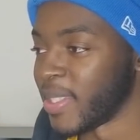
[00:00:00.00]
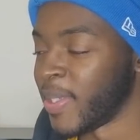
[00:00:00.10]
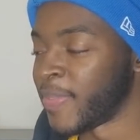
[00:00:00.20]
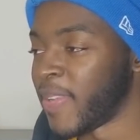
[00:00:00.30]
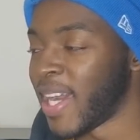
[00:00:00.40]

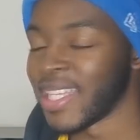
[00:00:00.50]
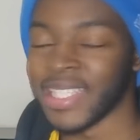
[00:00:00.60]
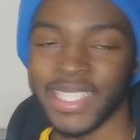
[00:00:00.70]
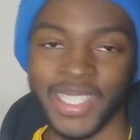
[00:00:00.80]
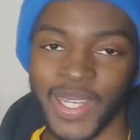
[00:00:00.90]
Look fly,
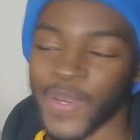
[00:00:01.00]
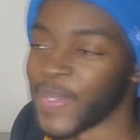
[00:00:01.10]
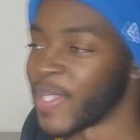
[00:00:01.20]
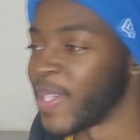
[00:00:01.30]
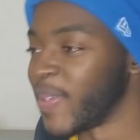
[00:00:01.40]
you, you go,
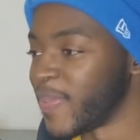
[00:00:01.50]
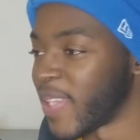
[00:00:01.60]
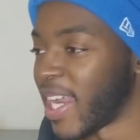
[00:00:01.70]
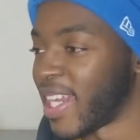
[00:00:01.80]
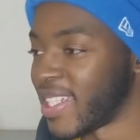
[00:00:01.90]
you go
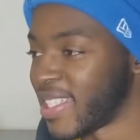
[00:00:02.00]
fly.